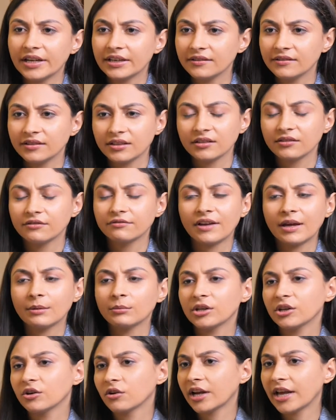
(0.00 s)
anything in the
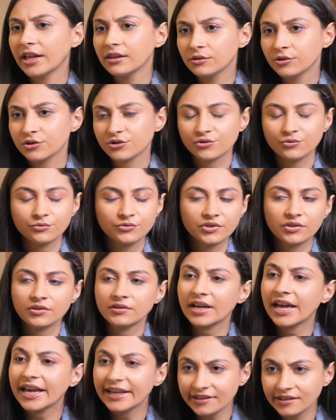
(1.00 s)
family or health issues or
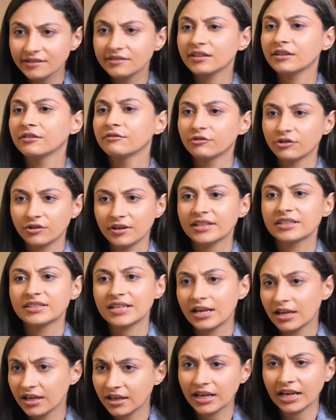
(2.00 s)
anything for
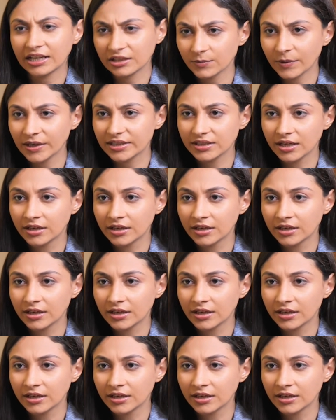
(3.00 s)
XYZ.